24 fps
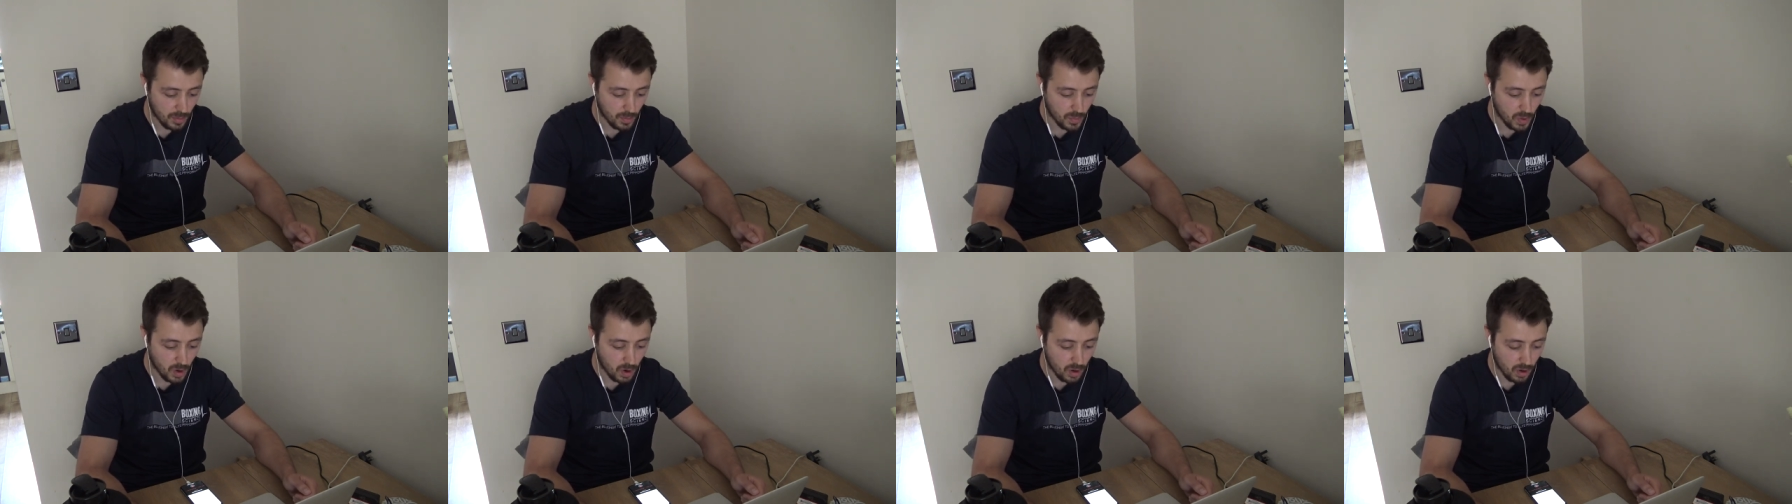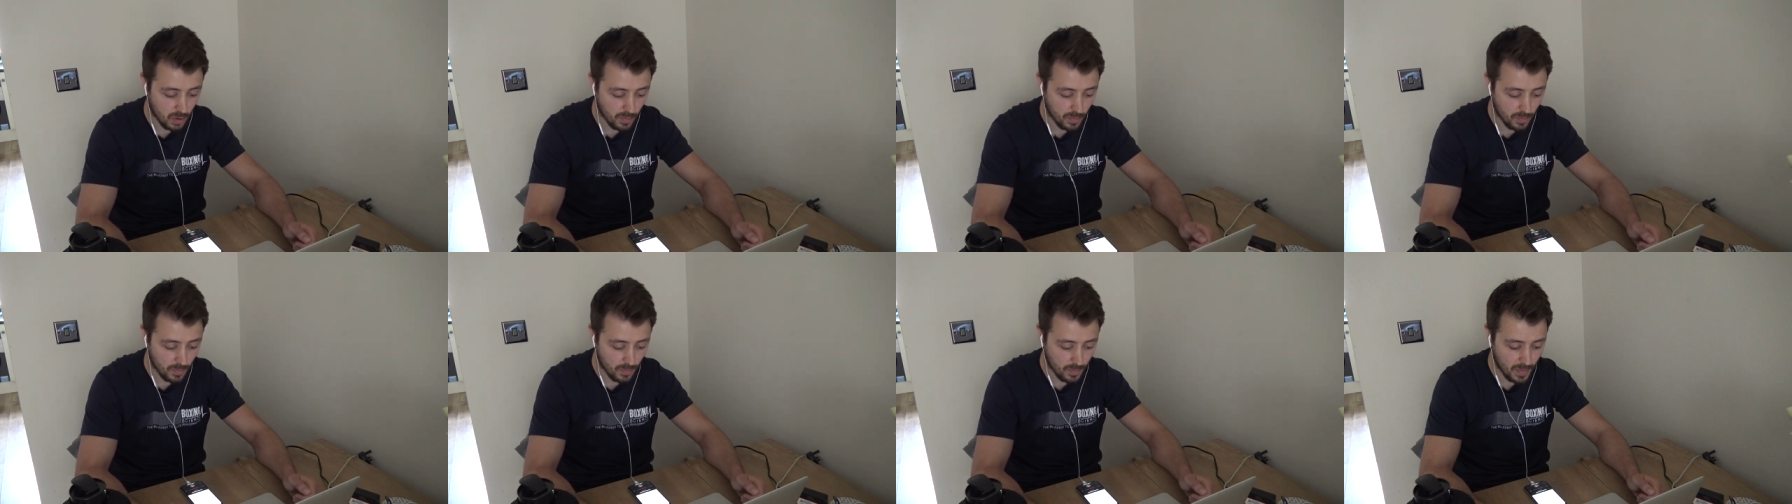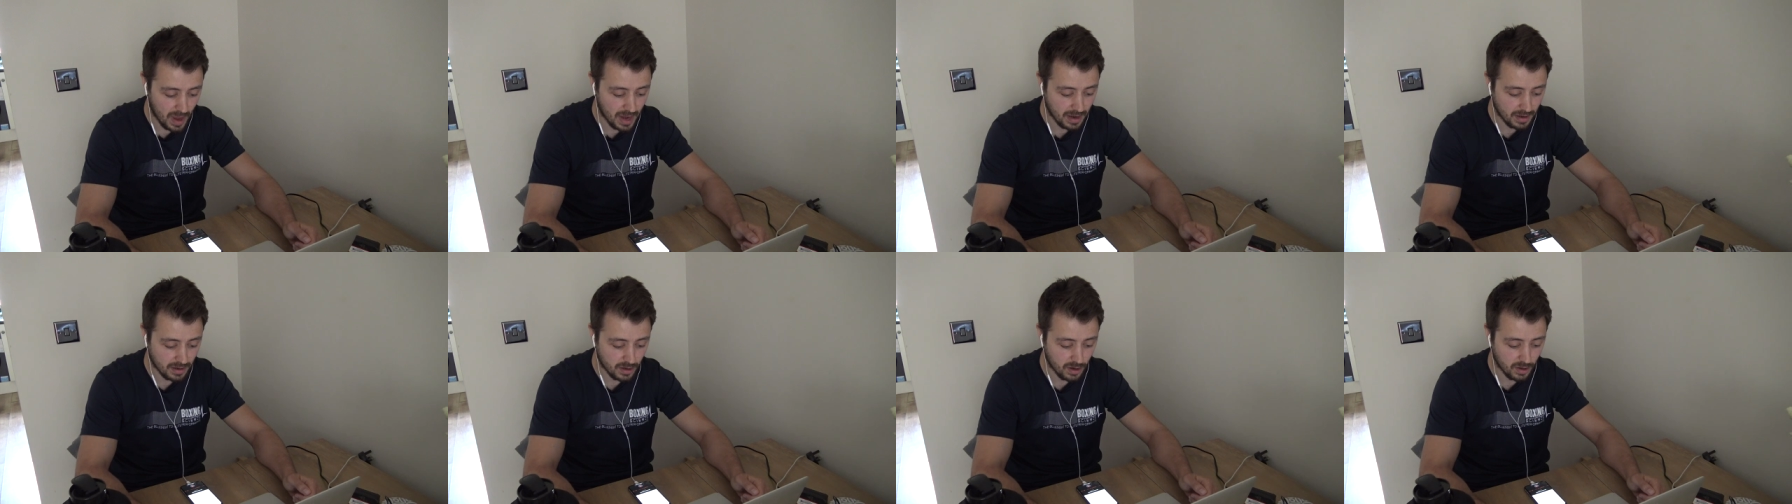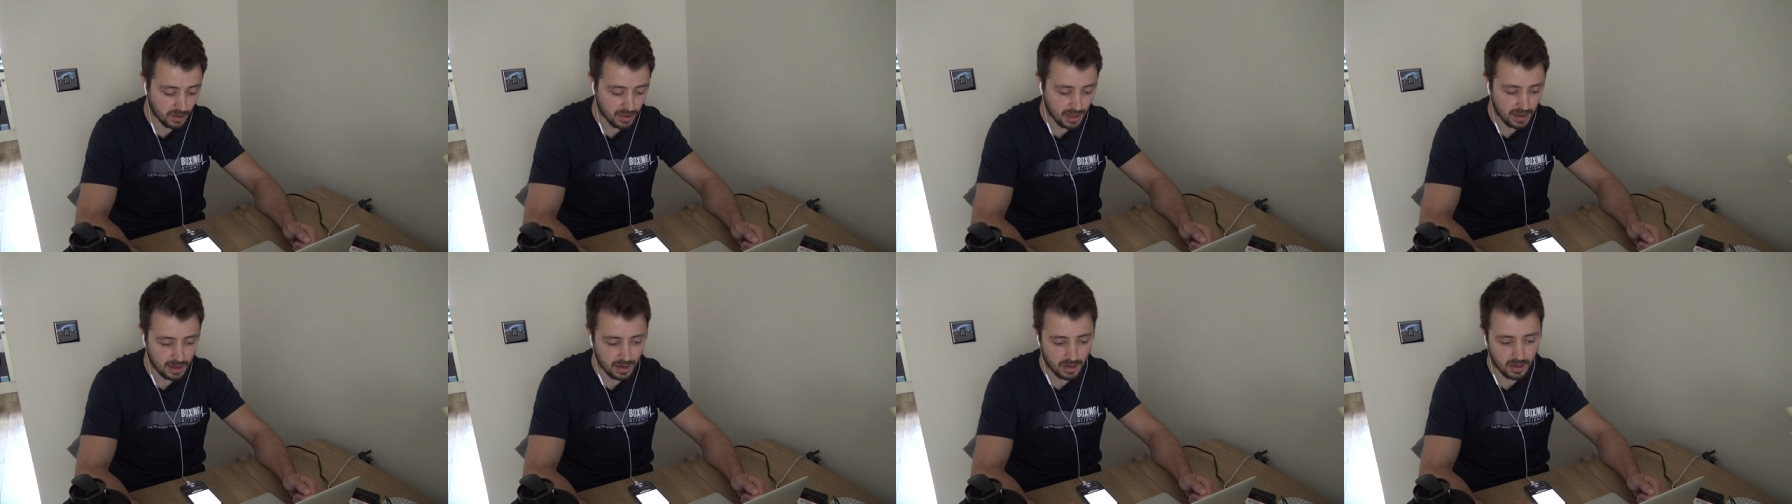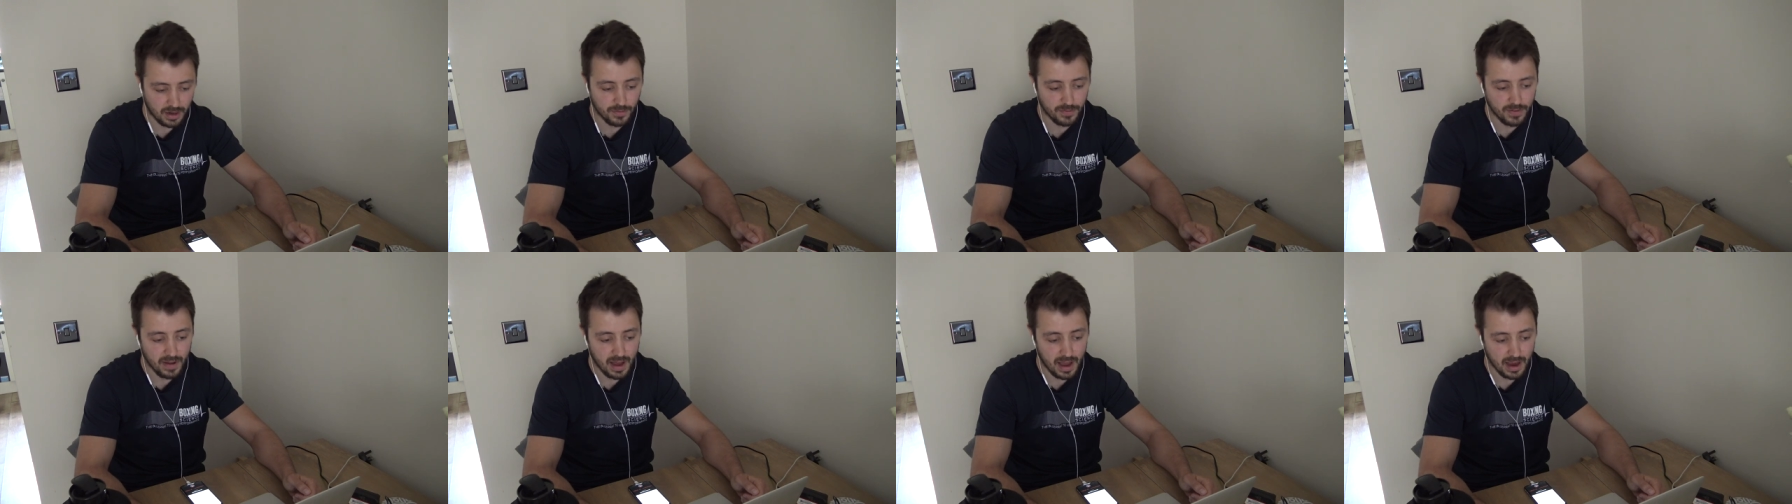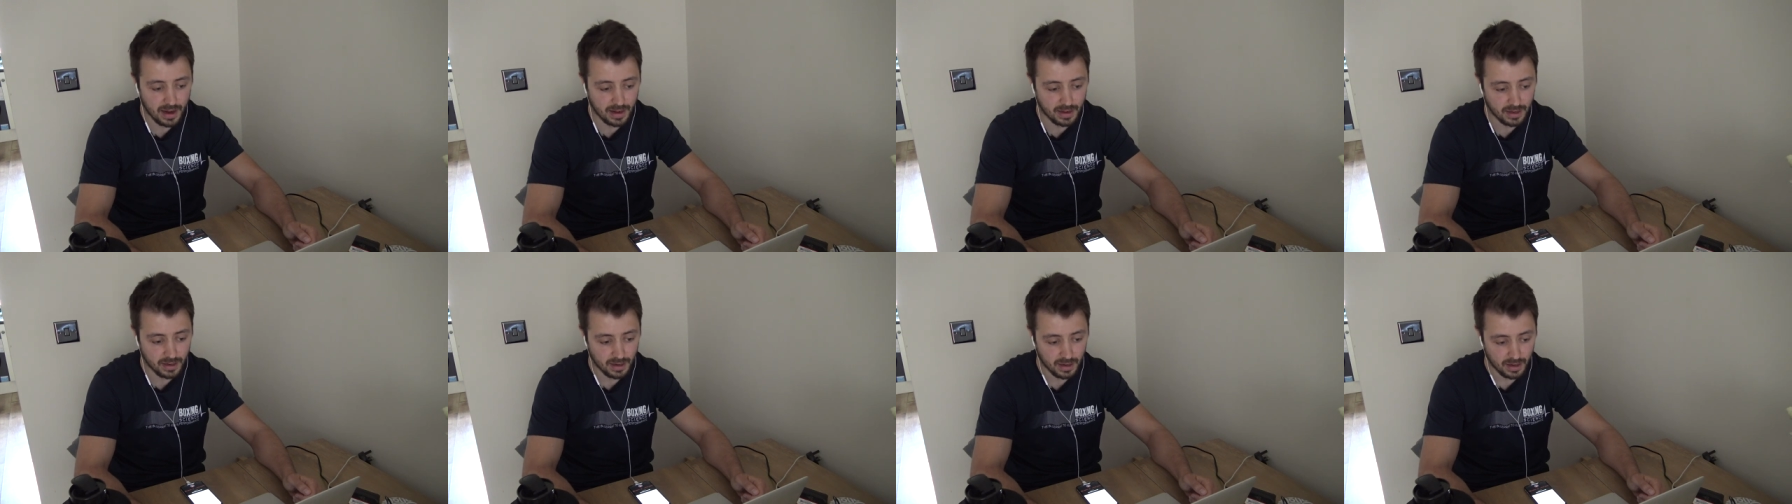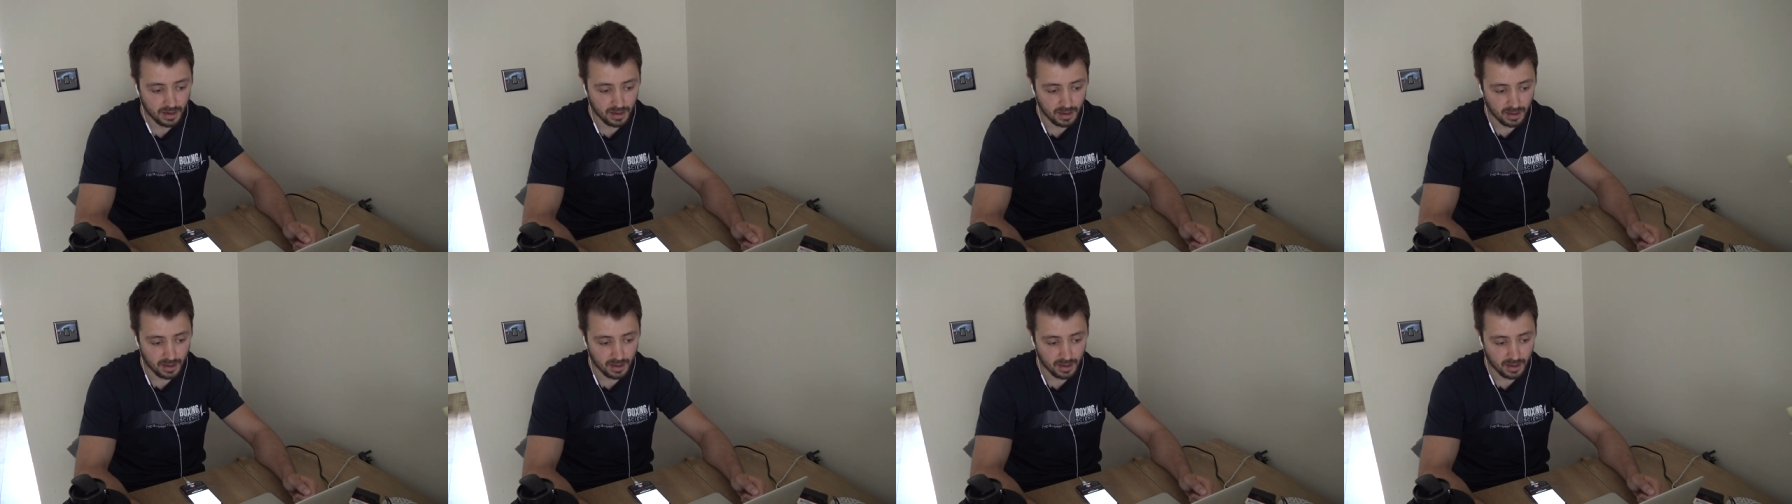but make sure that you define